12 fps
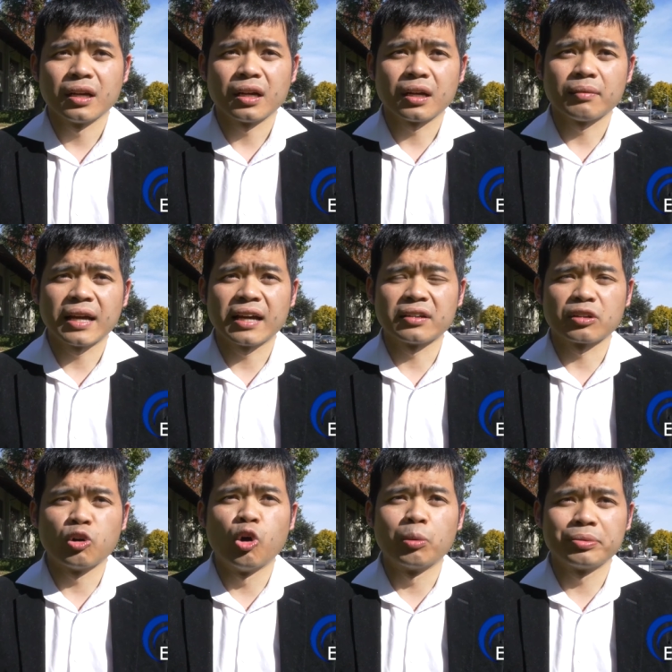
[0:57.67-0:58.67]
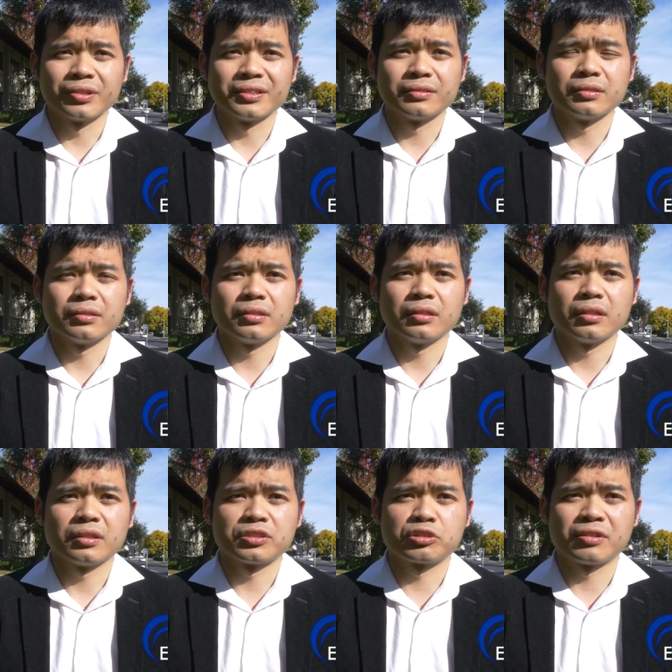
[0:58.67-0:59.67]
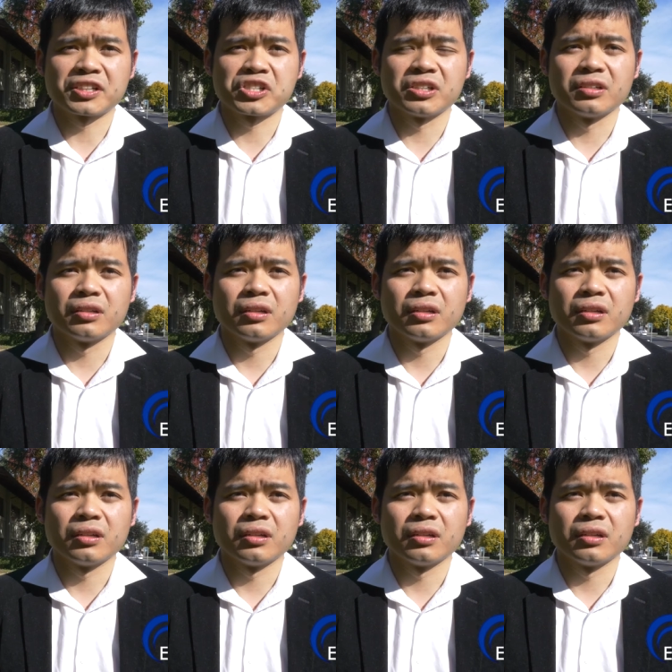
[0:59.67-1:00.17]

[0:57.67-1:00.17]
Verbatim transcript: um, how to corporate structure